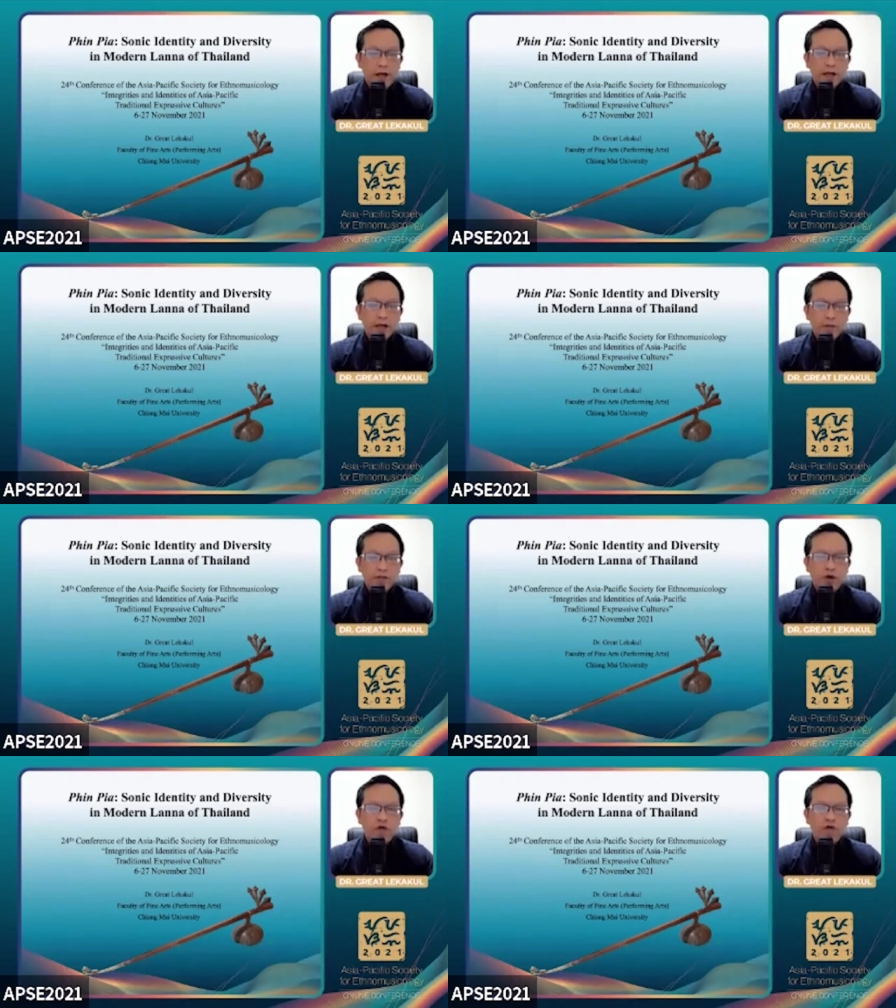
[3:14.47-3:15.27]
and the
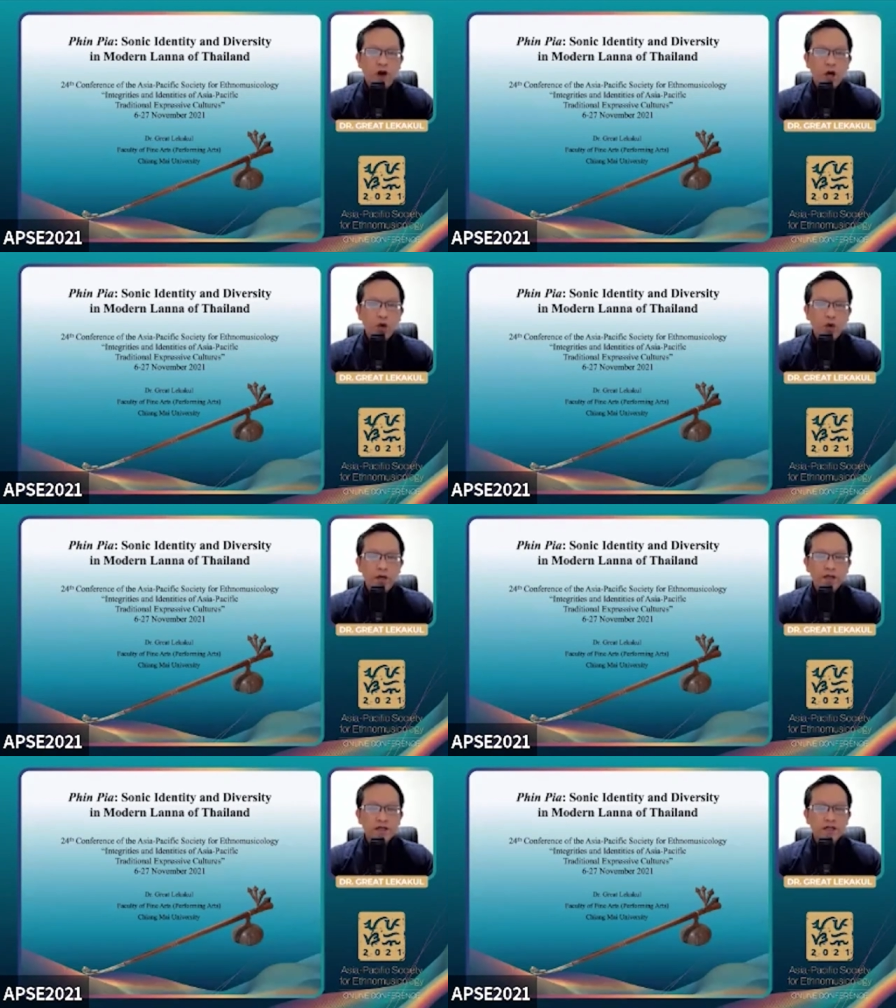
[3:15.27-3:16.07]
musical value
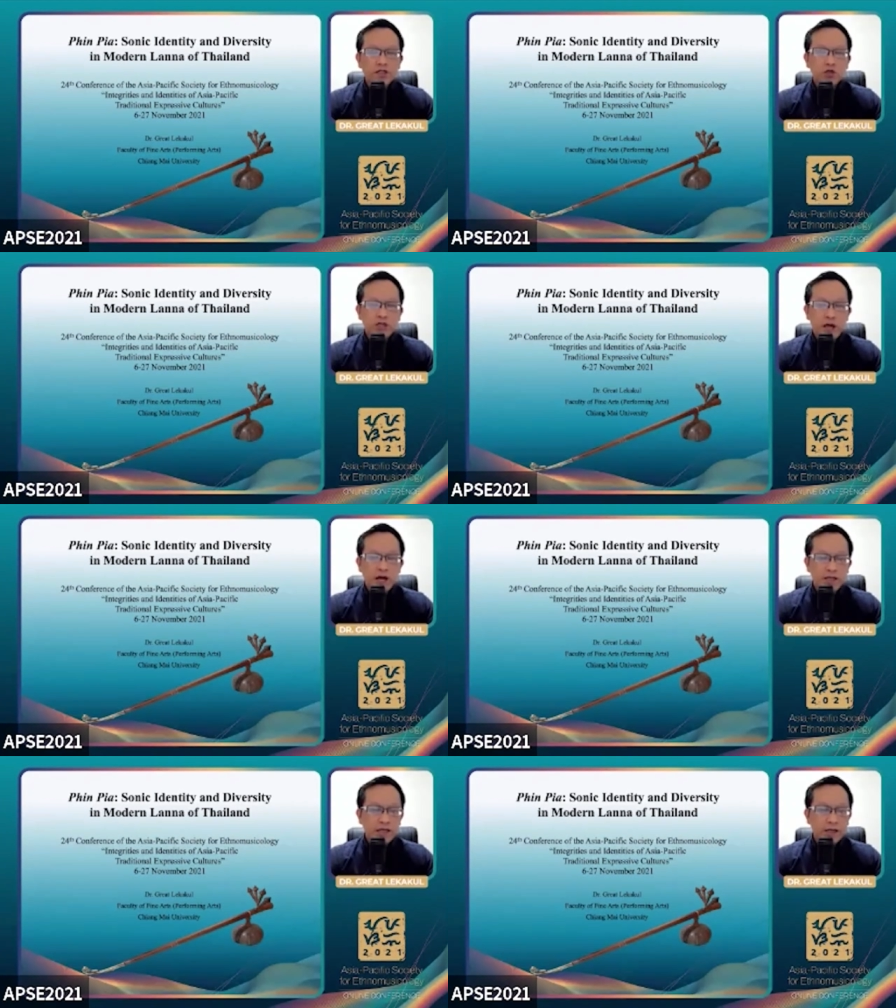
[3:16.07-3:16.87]
in the
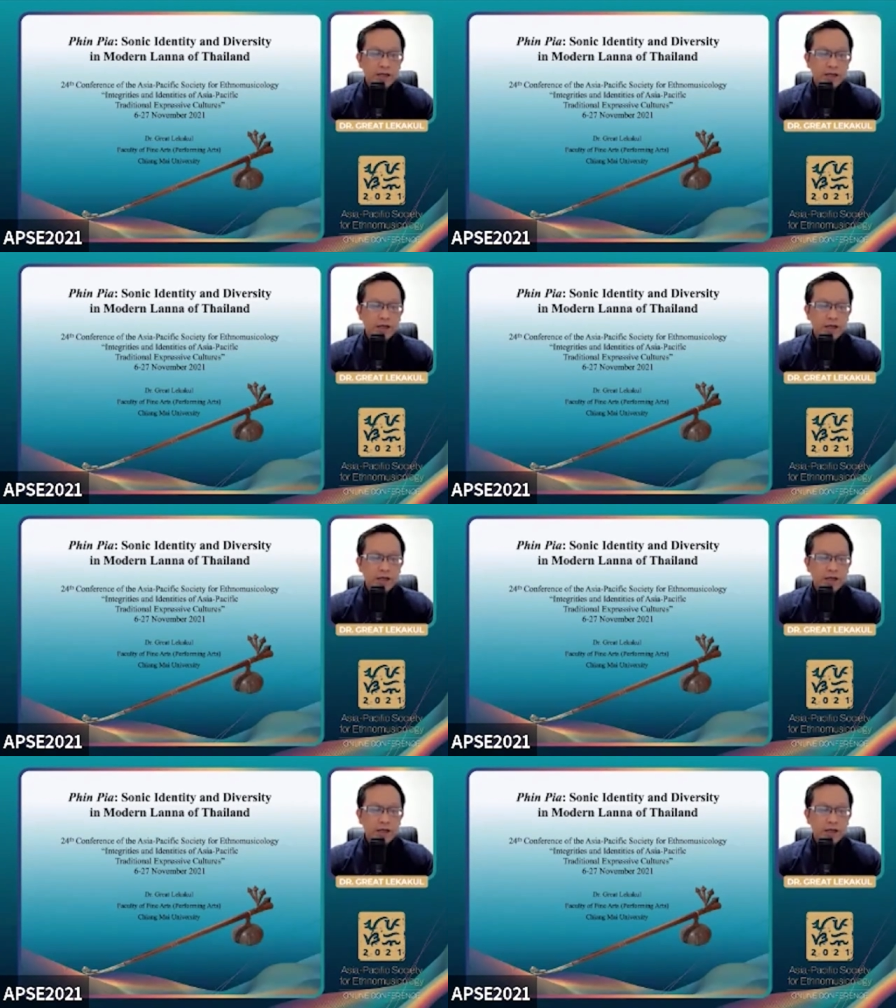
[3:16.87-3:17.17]
society.